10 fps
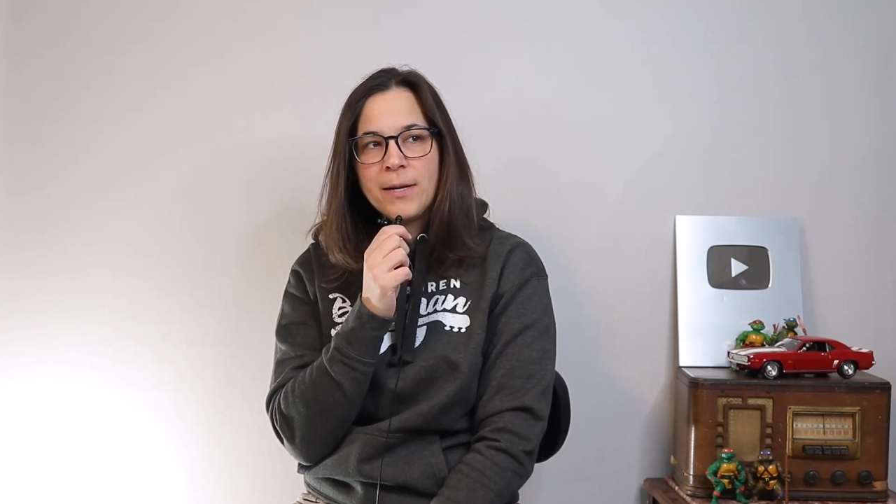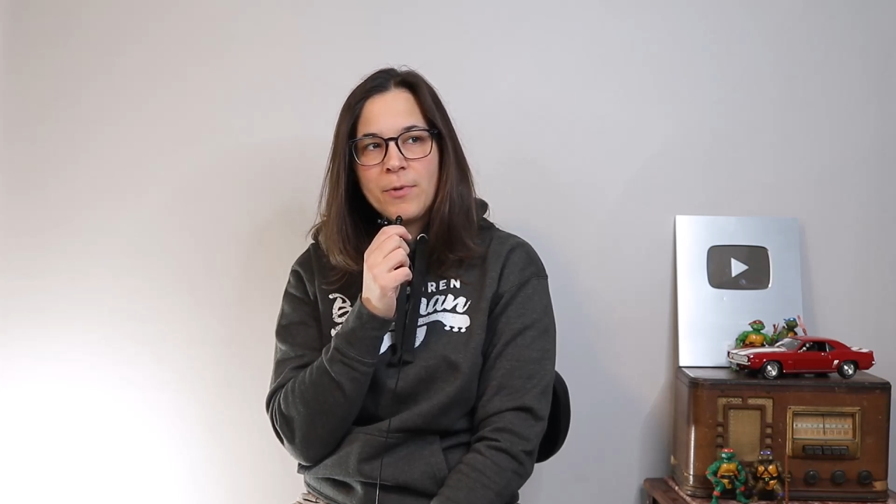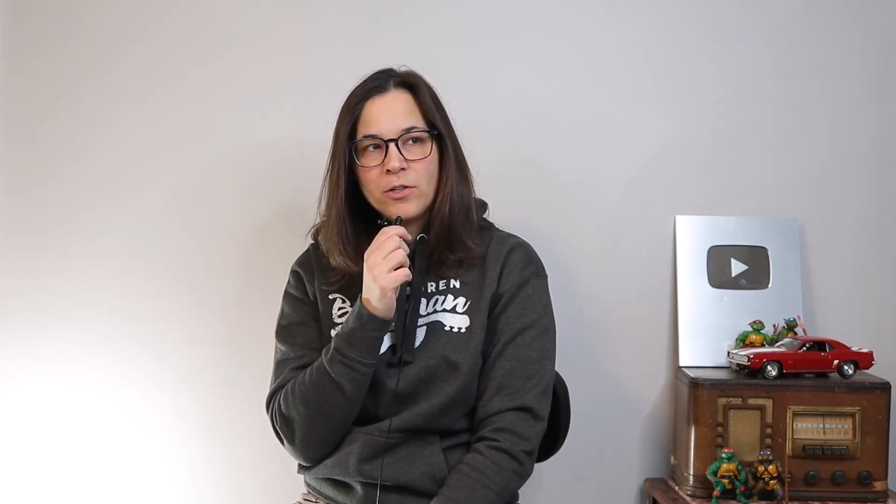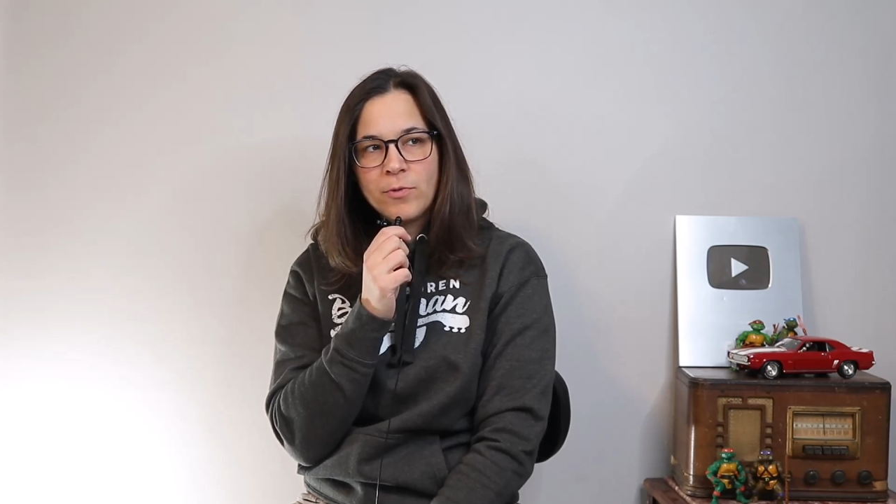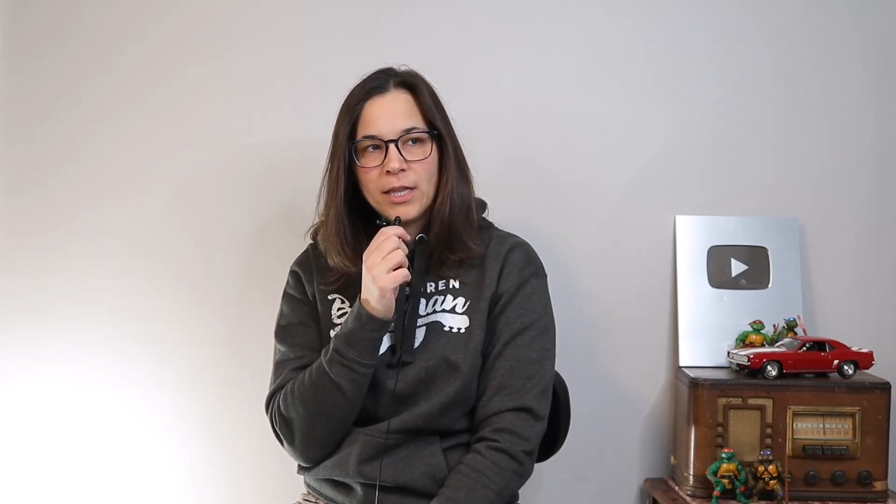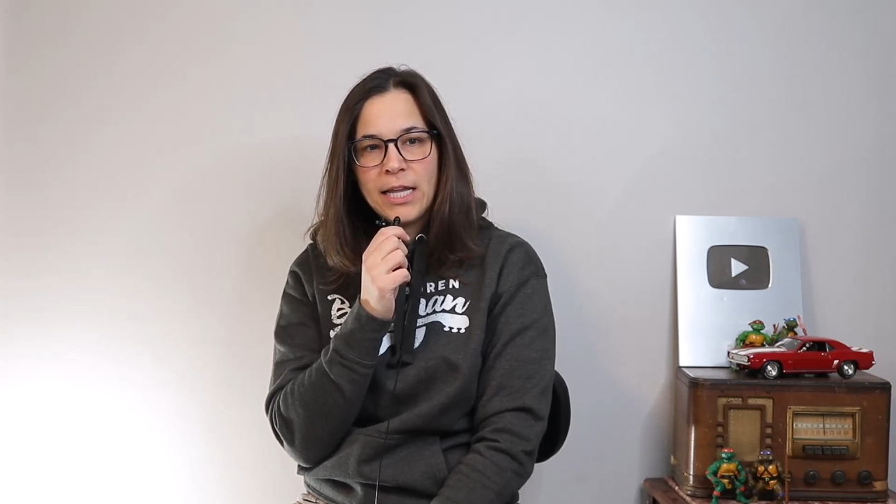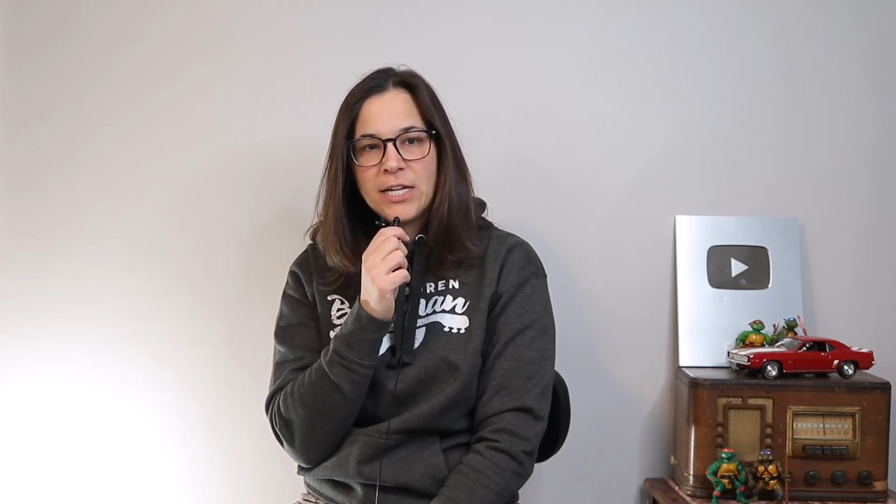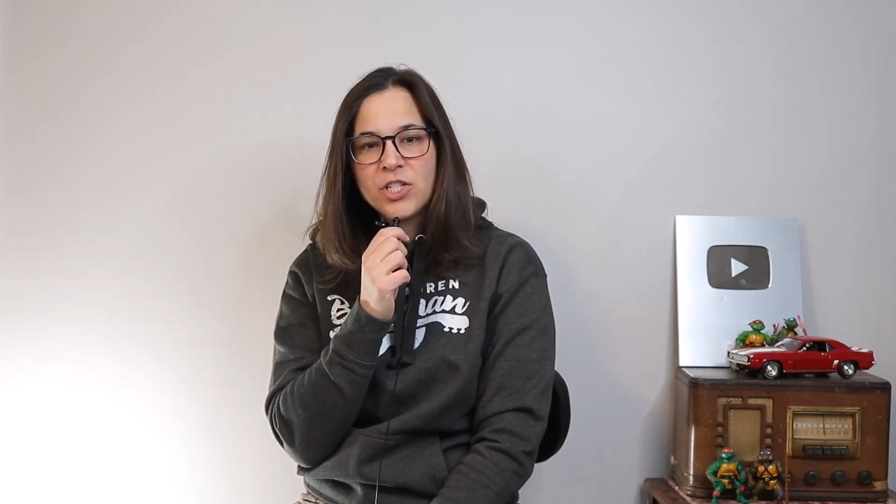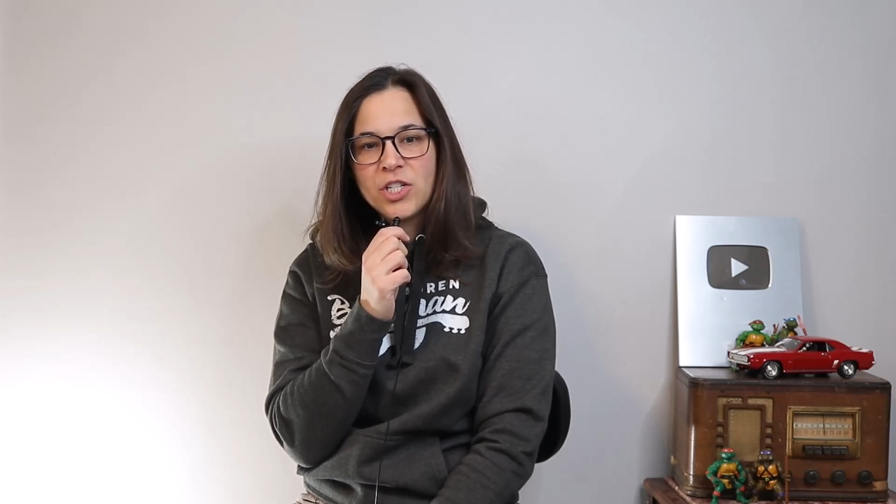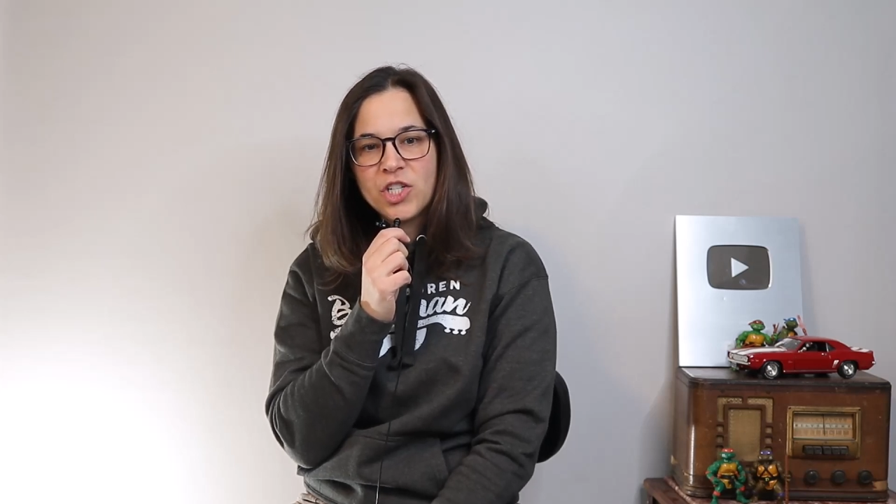to build
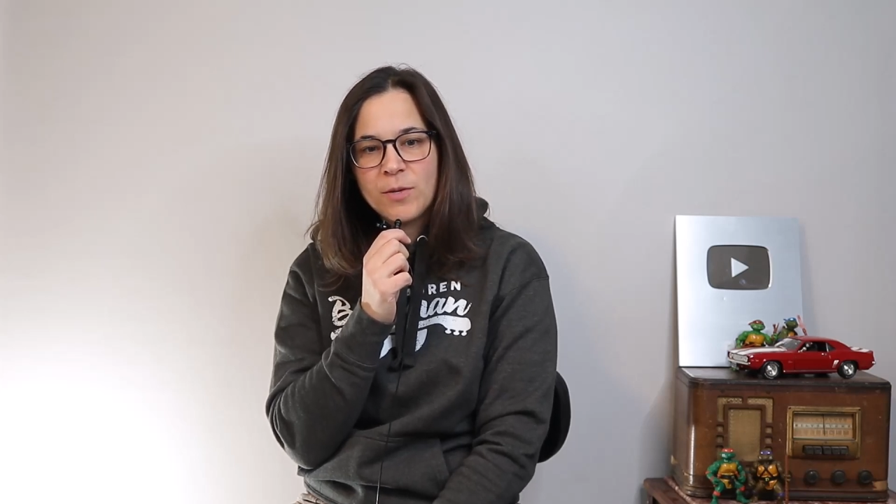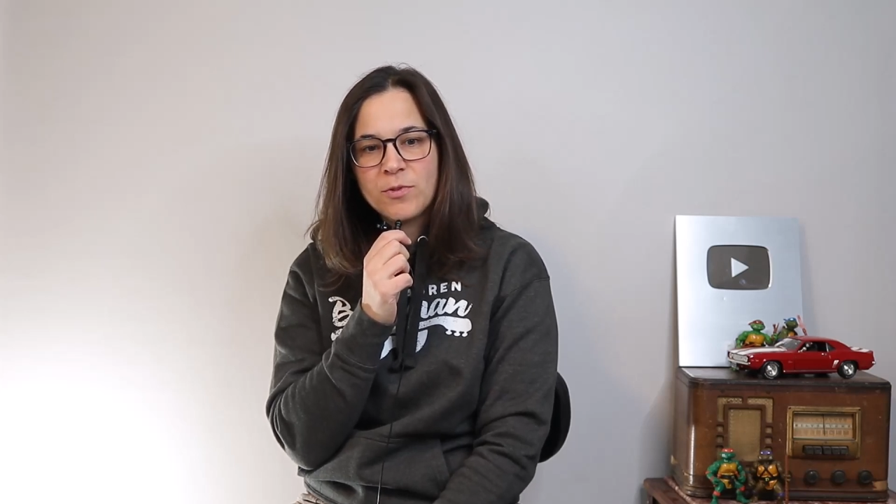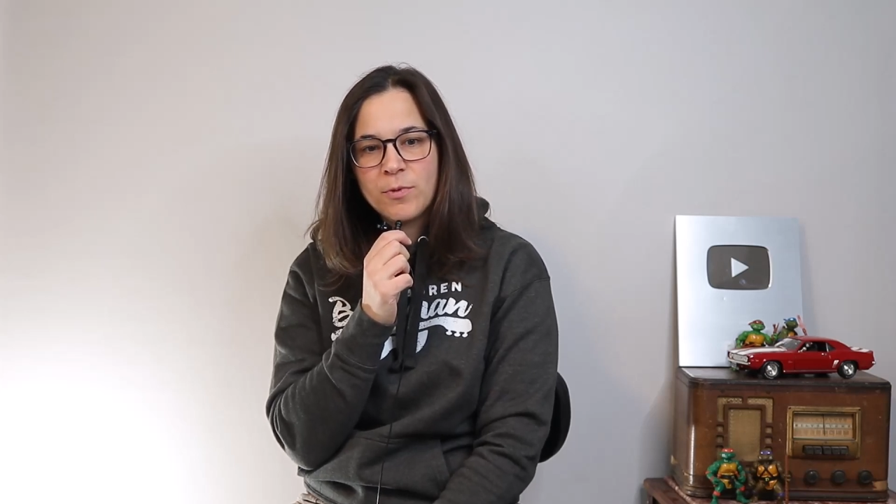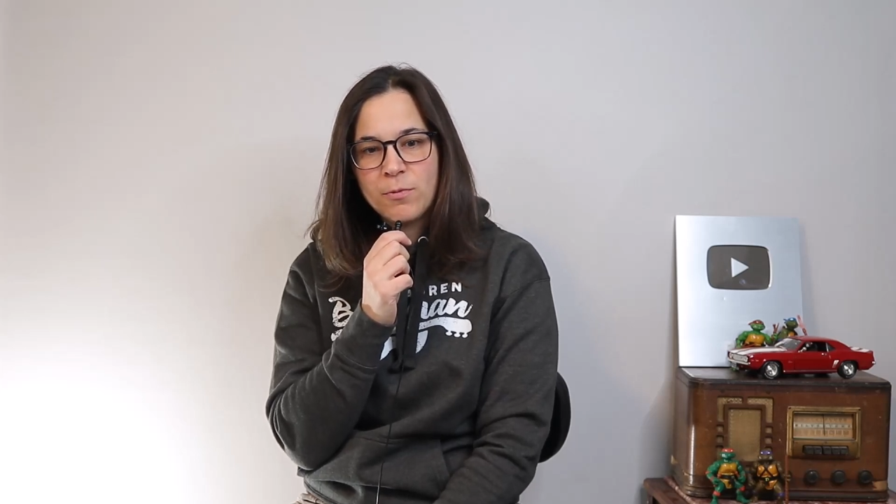relationships